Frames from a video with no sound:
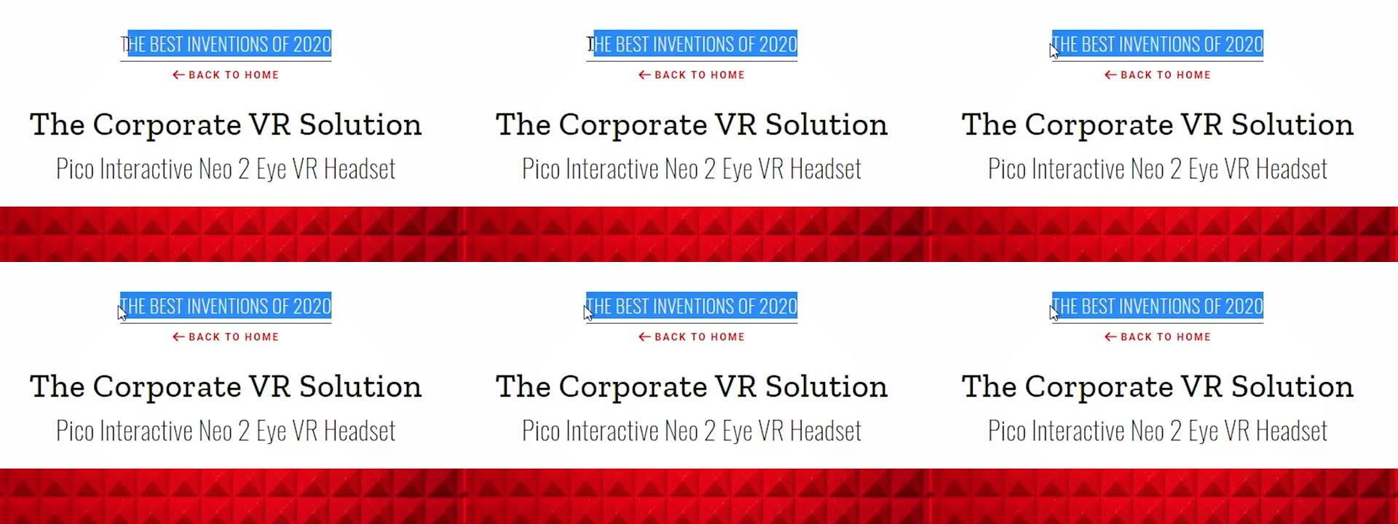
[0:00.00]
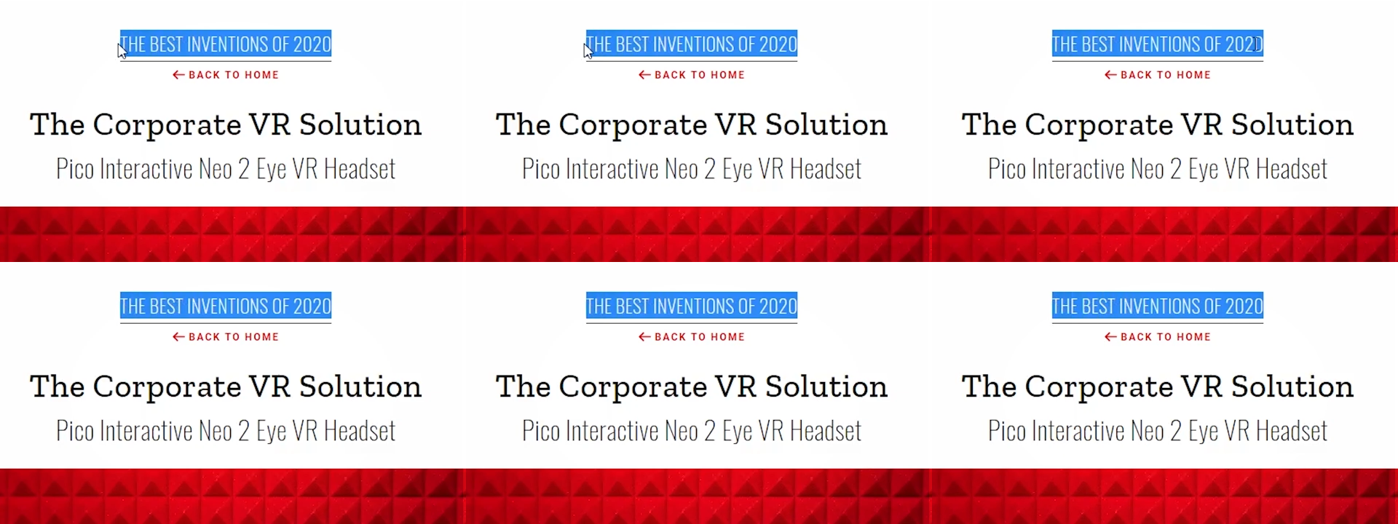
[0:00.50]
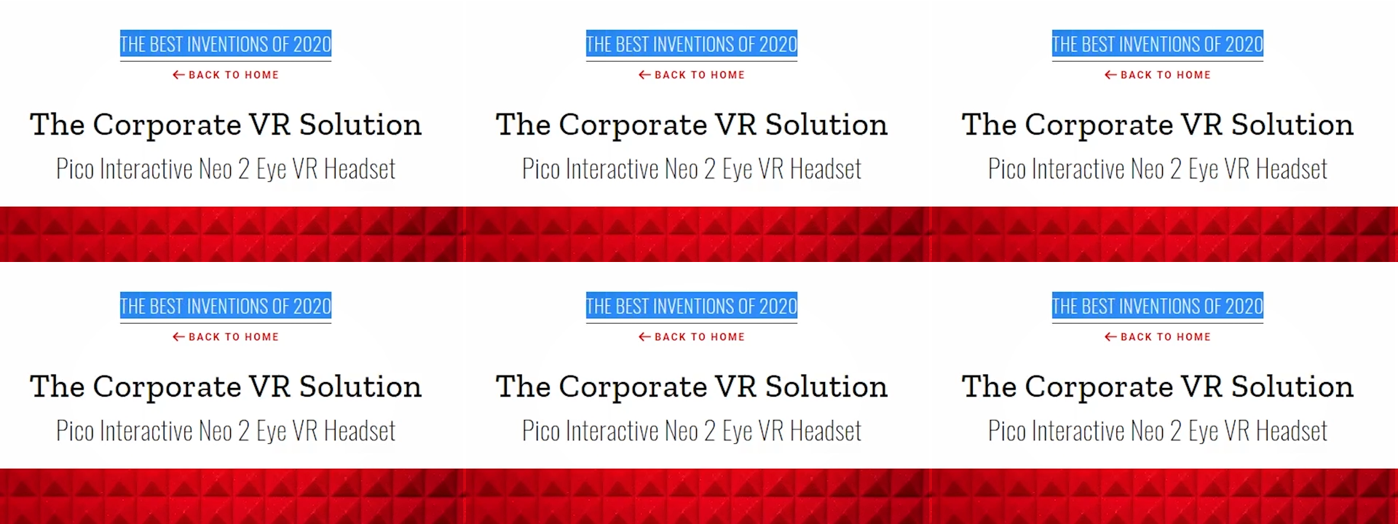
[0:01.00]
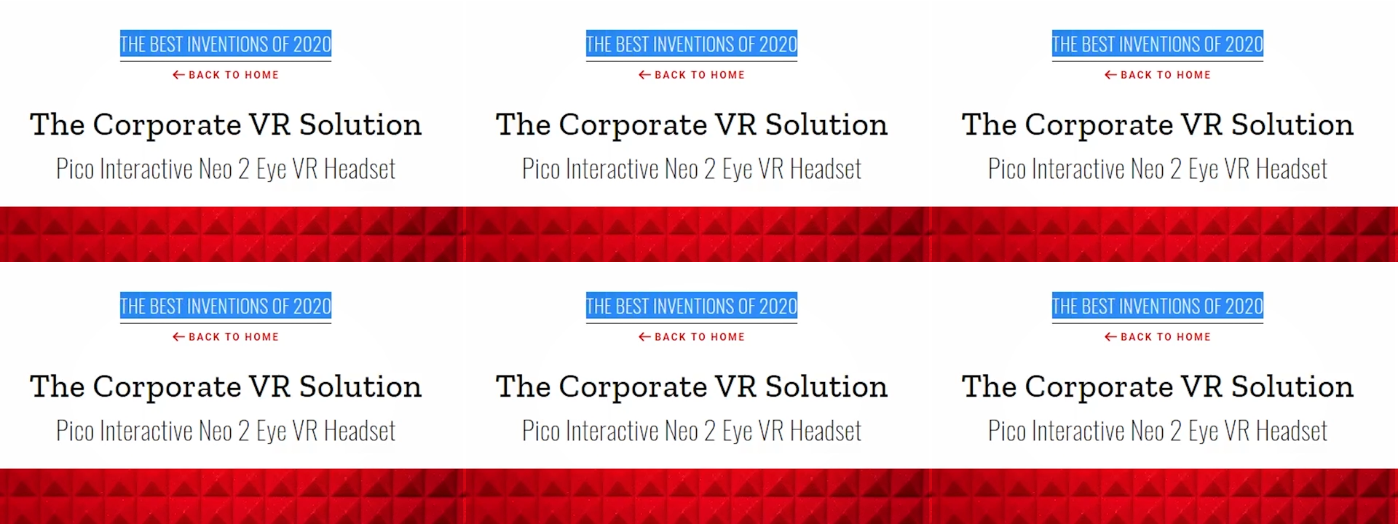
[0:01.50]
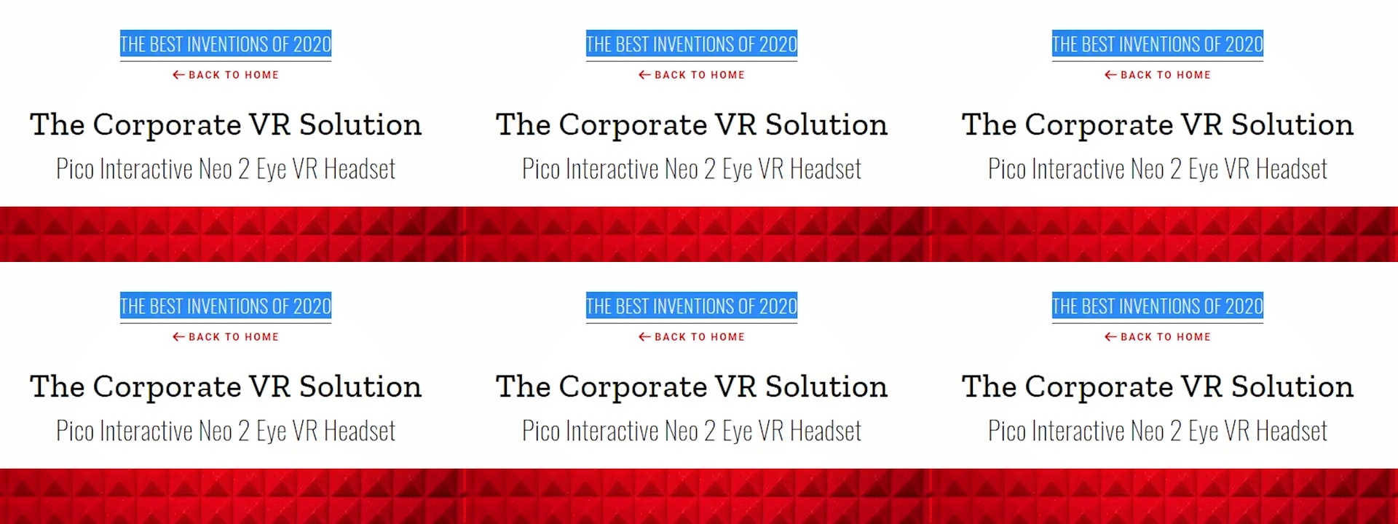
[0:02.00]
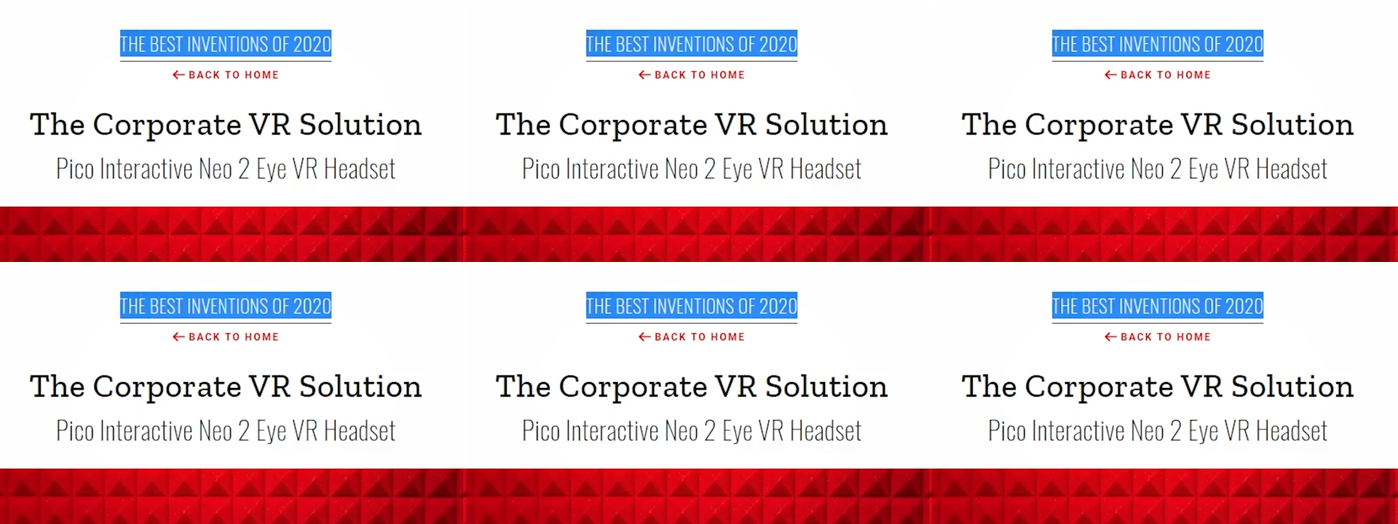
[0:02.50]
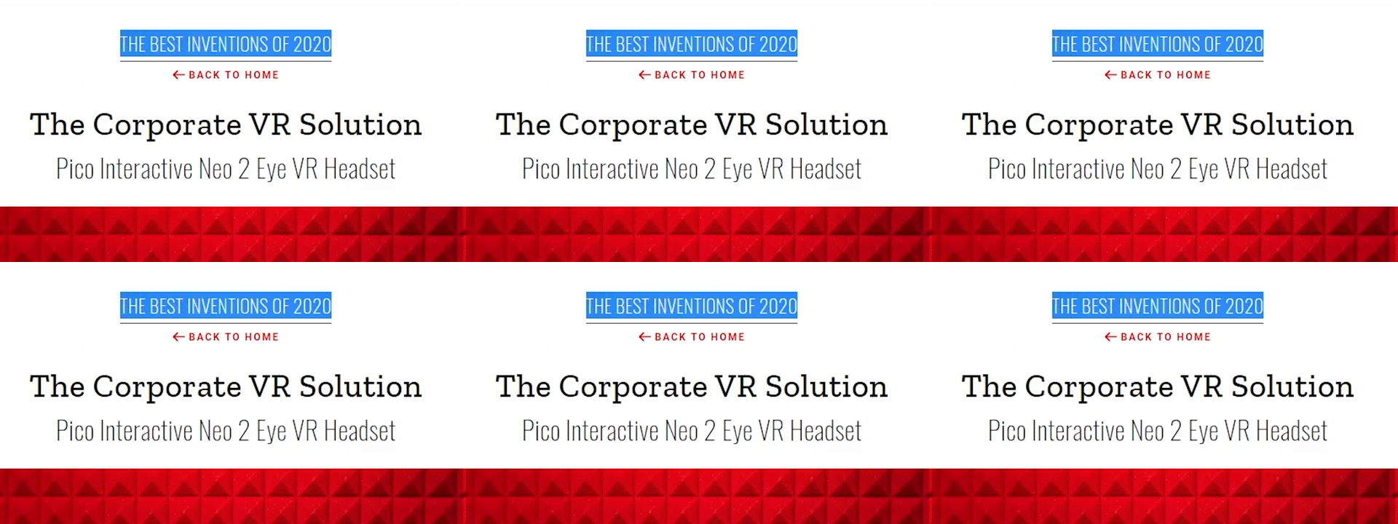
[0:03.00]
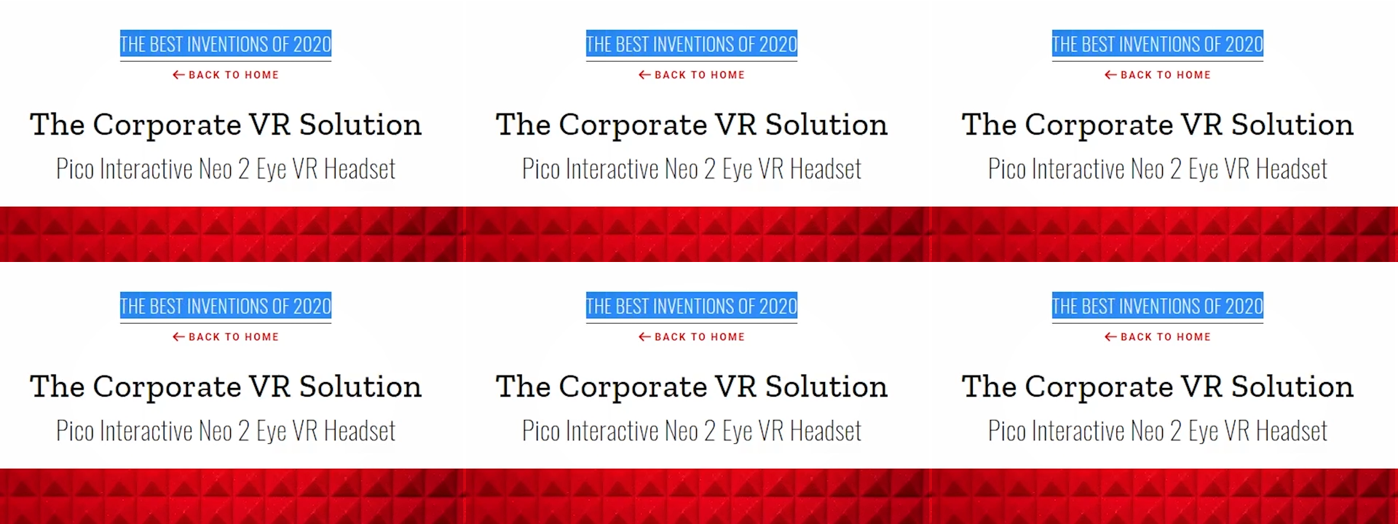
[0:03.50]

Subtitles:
No face is visible, so there are no lips to read.